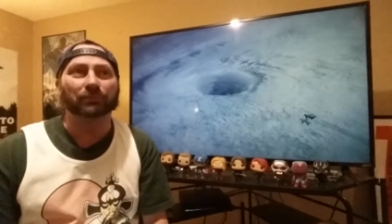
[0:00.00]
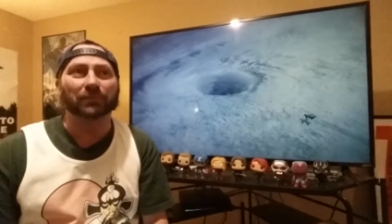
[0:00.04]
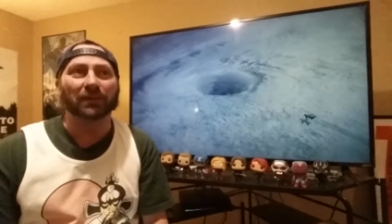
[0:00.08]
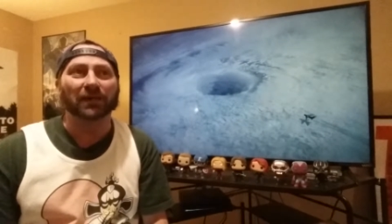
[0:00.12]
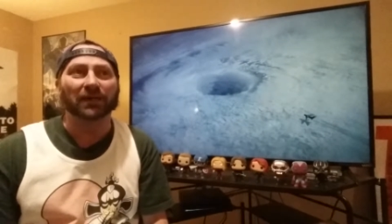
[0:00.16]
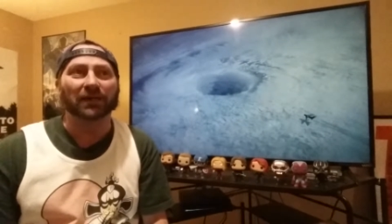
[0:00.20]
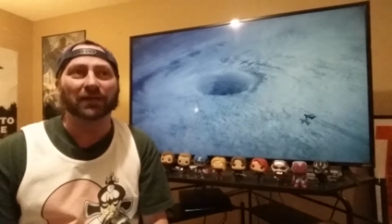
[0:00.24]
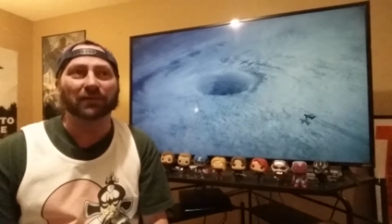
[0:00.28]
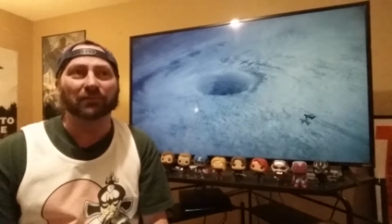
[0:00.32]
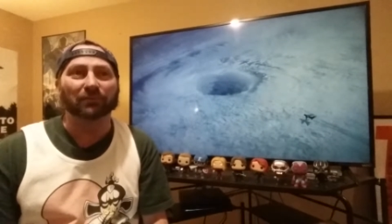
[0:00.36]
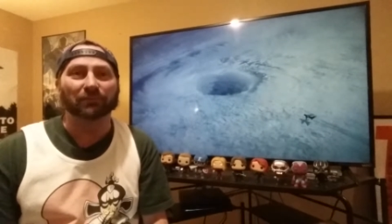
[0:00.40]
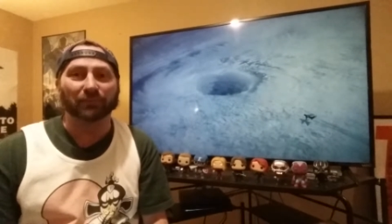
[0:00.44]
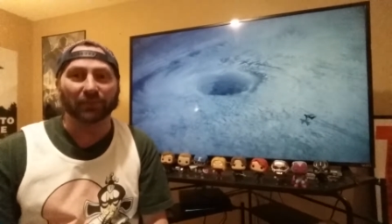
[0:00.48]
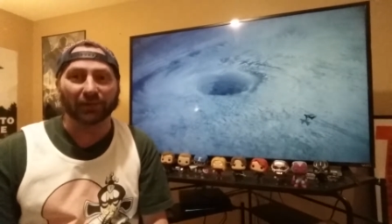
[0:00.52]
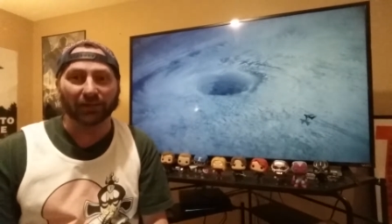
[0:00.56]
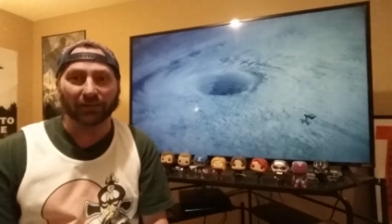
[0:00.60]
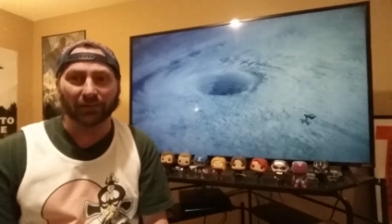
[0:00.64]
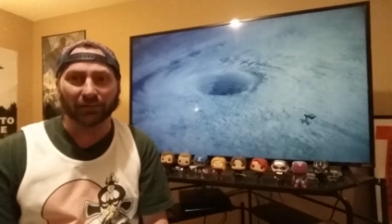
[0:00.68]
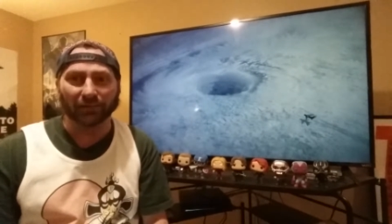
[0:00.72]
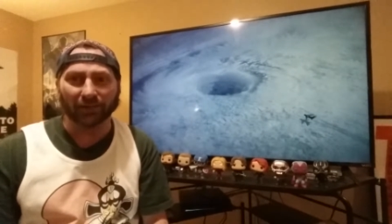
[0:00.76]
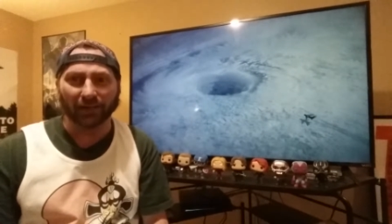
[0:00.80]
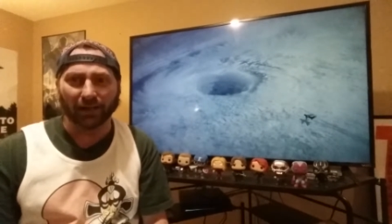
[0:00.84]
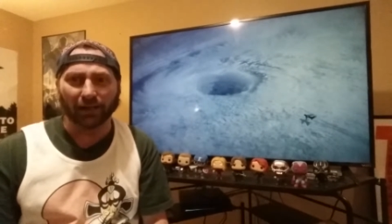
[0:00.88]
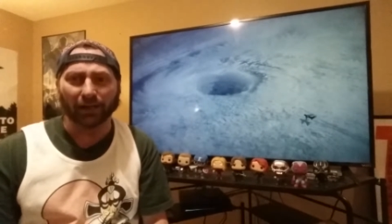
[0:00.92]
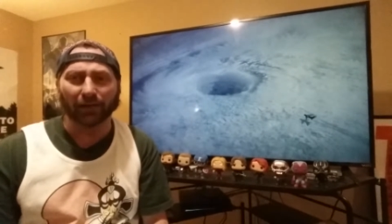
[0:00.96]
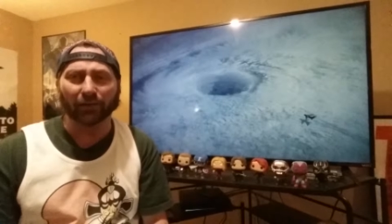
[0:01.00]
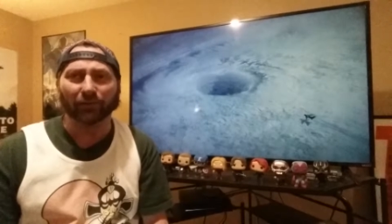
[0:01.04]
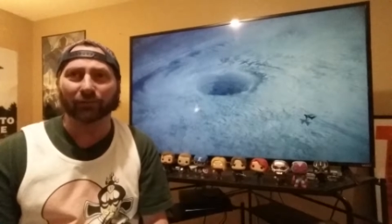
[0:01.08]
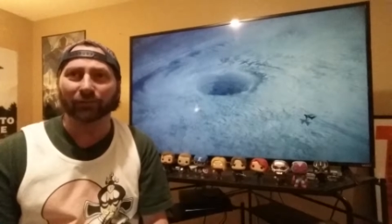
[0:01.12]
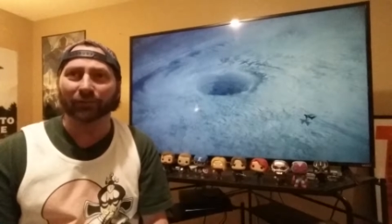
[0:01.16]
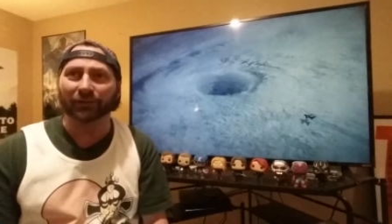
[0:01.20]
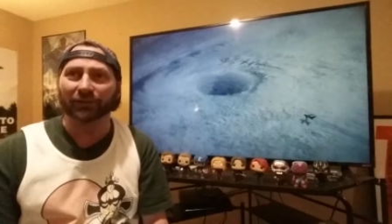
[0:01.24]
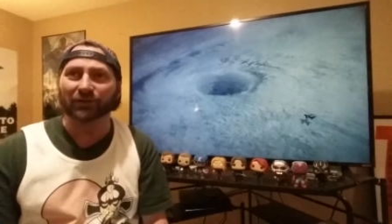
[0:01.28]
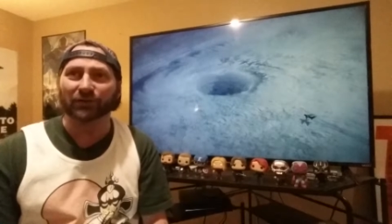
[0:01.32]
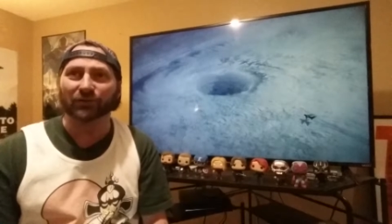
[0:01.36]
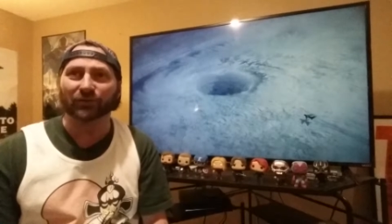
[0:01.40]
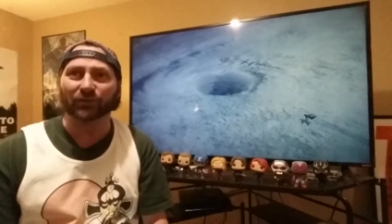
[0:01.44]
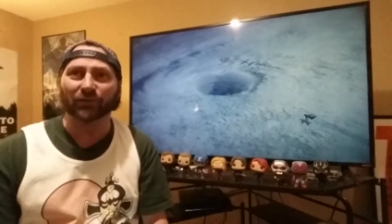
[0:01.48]
getting bigger now,
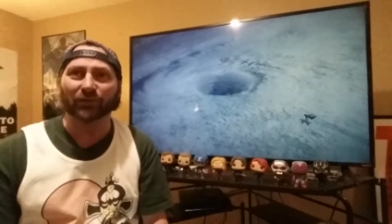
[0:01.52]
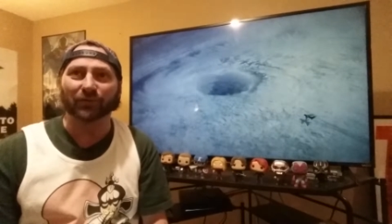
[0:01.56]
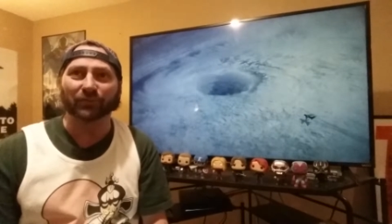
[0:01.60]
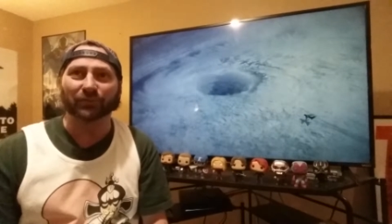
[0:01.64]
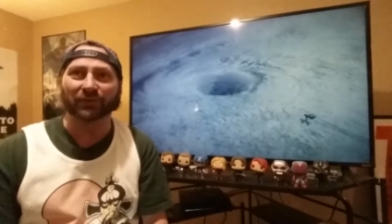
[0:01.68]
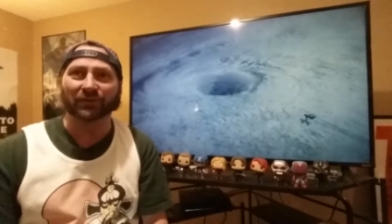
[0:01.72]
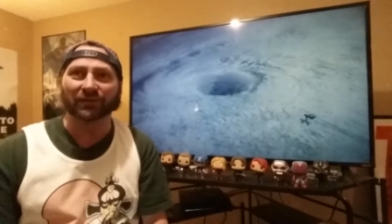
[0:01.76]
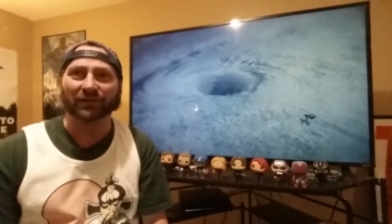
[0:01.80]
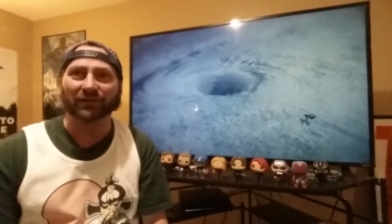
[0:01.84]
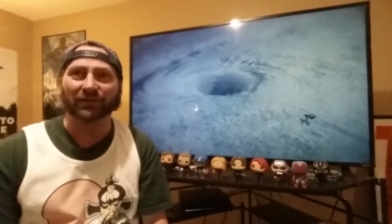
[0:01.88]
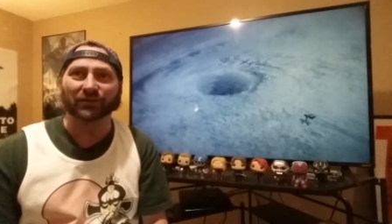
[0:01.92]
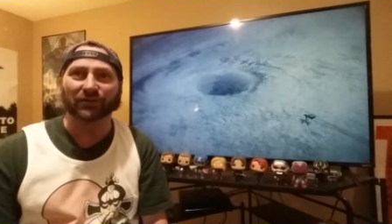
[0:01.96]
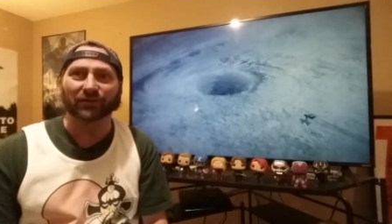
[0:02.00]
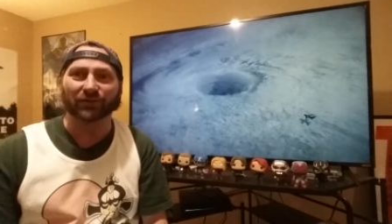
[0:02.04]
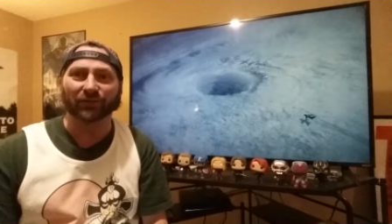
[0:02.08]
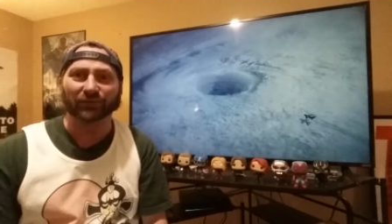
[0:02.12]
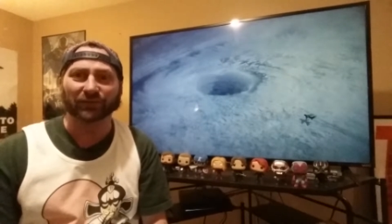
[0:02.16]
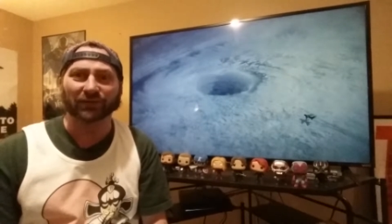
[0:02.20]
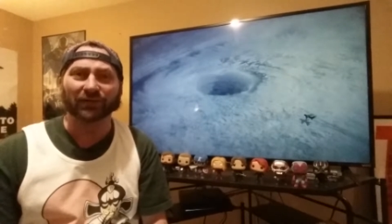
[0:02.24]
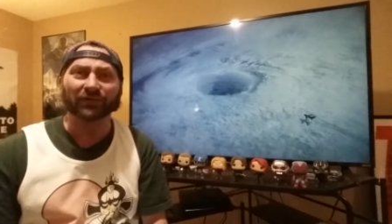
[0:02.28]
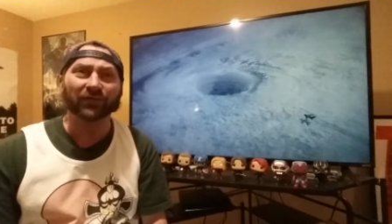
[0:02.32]
like show up in these shows.